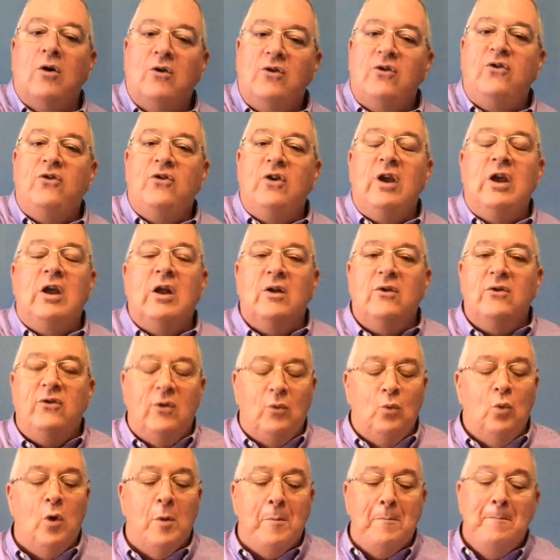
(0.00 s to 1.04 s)
sins
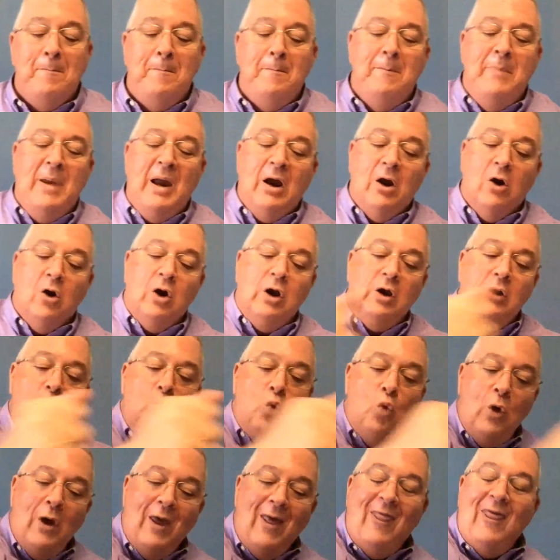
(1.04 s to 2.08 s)
and we're buried
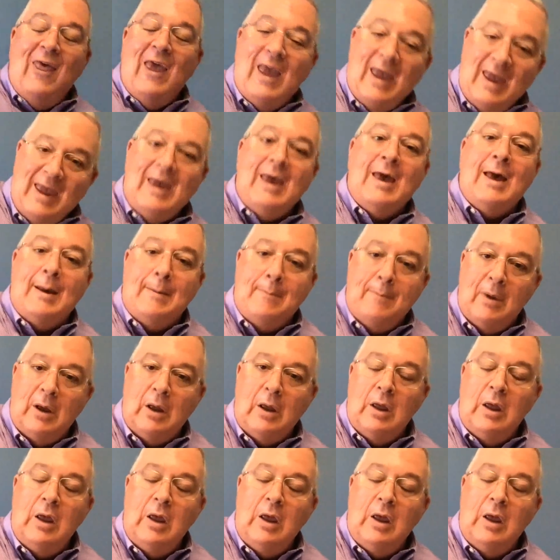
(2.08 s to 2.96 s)
with him.